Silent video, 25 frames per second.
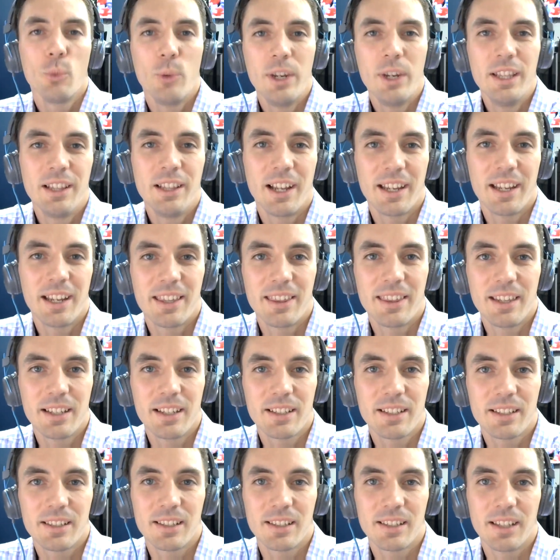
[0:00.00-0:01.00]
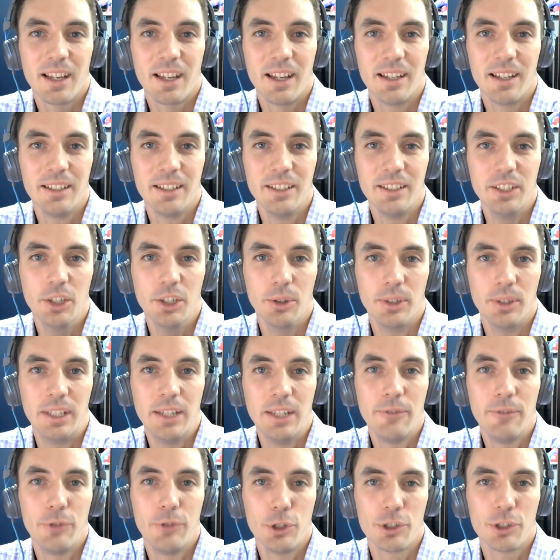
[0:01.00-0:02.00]
win like this,
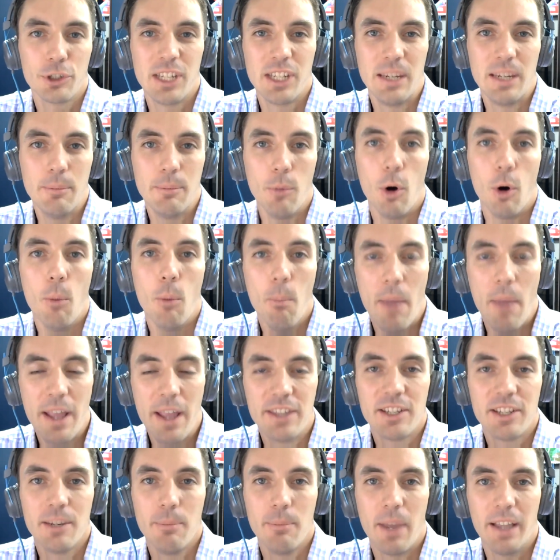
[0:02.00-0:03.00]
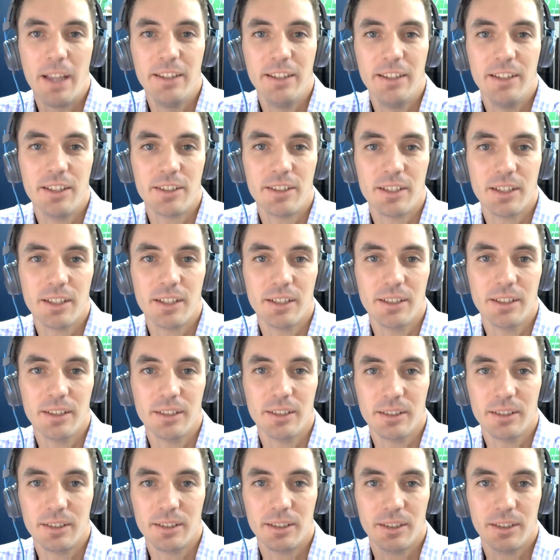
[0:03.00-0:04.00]
give your team momentum heading into
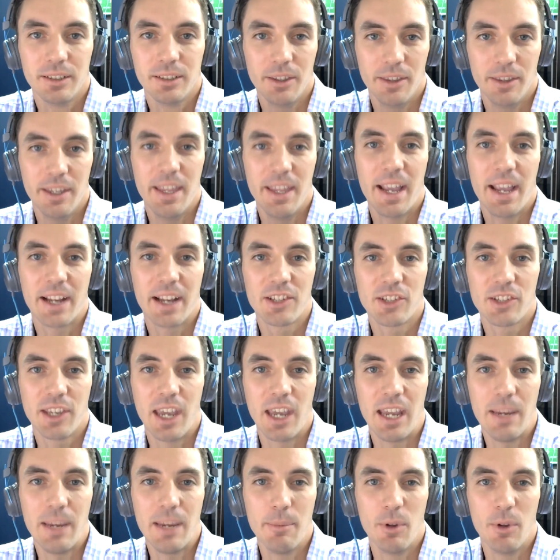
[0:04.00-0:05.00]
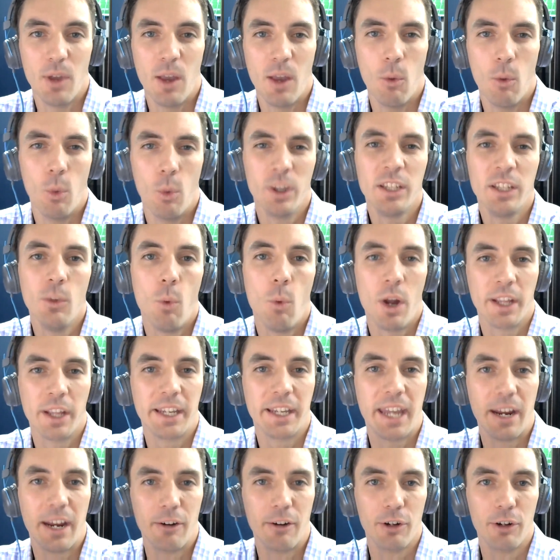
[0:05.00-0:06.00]
the next game? And what do you want to
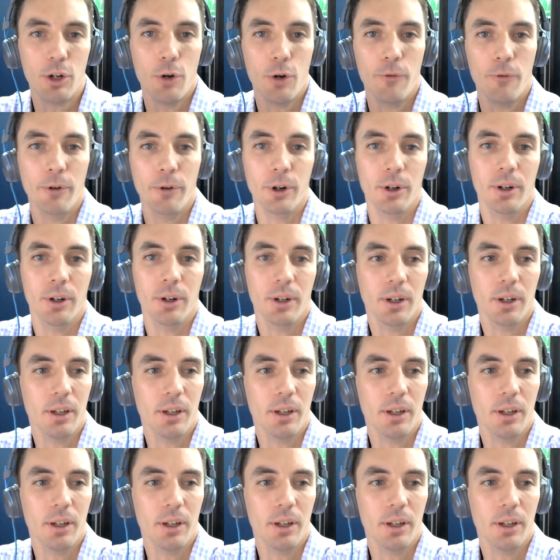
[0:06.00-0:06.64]
carry over?